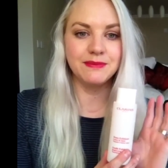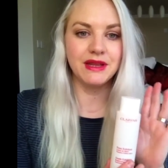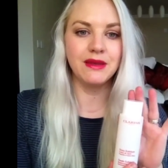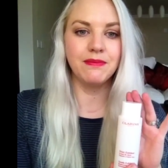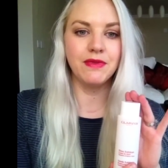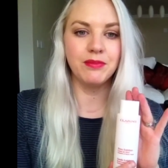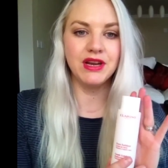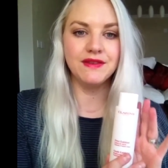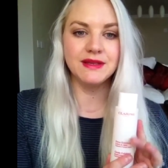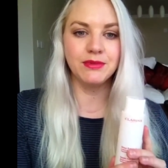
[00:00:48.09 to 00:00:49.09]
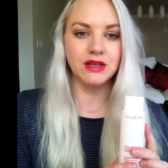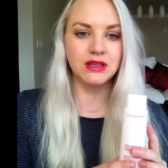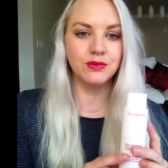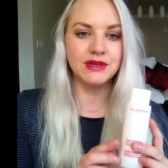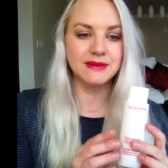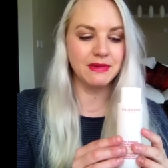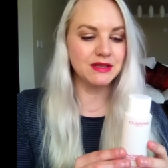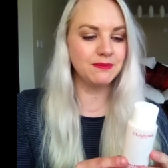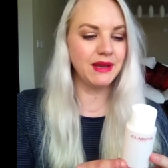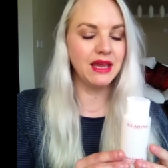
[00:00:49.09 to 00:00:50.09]
but the previous bottle was
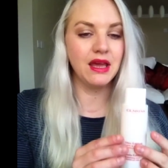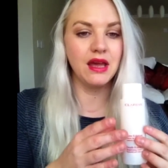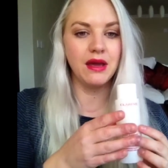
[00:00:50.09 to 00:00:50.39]
much bigger